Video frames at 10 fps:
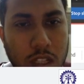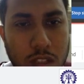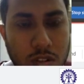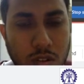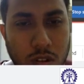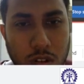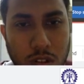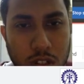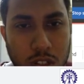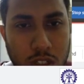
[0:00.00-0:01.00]
so
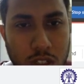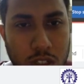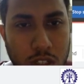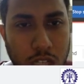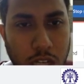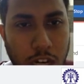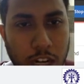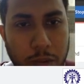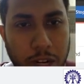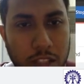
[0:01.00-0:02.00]

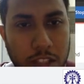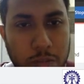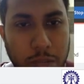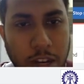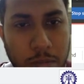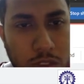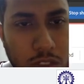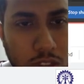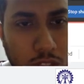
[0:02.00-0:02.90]
ultimately this becomes